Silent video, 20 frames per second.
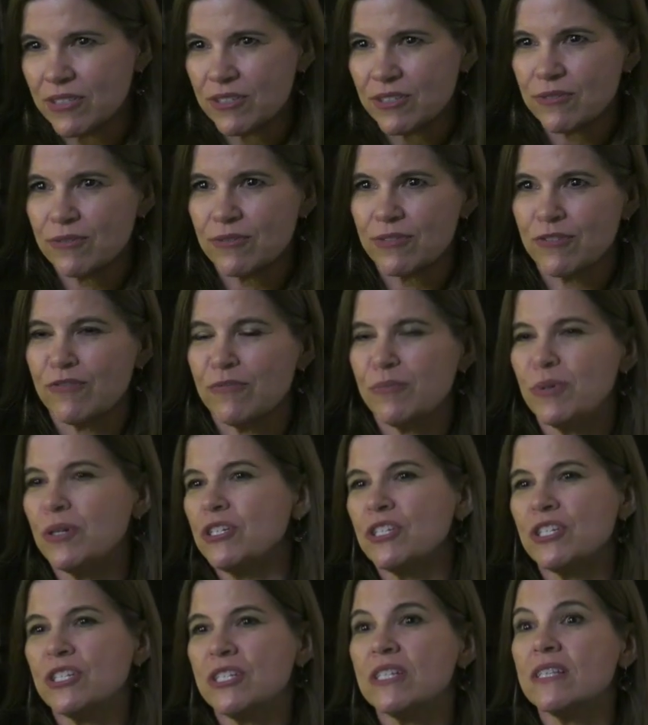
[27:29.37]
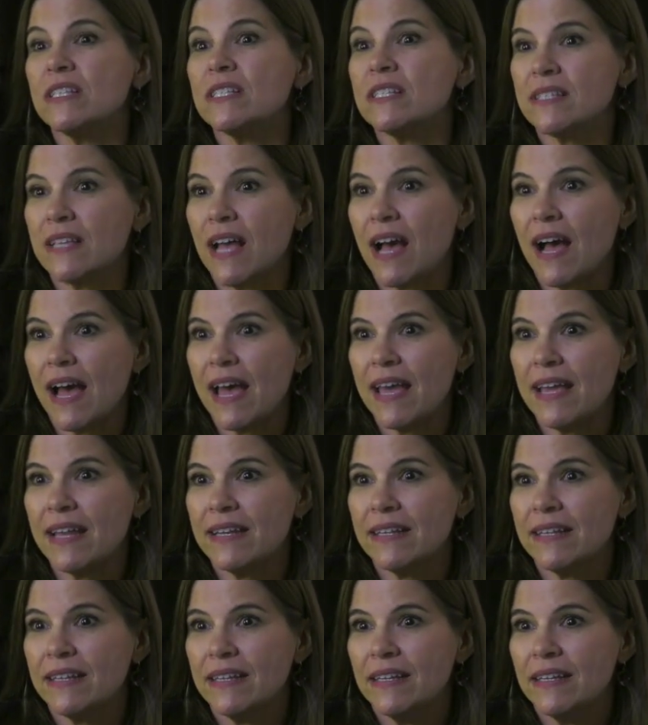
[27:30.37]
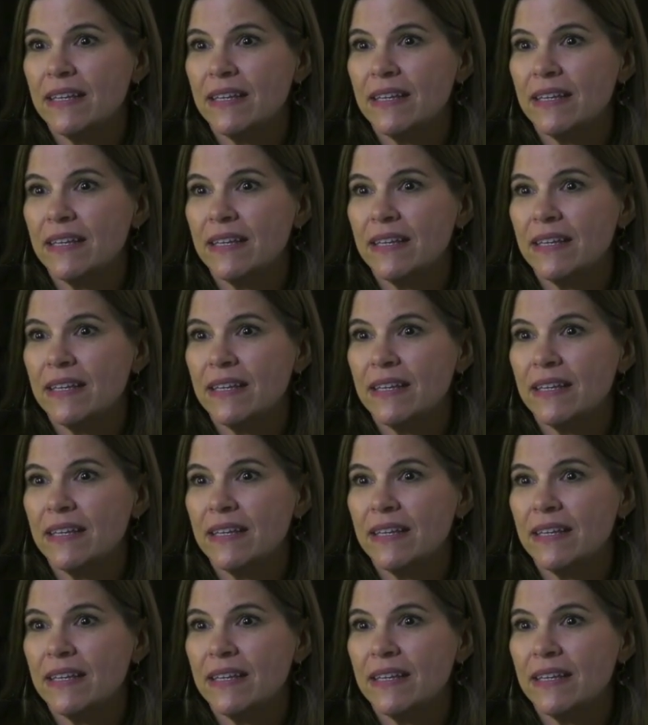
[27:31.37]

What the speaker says: just sort of pushed to the side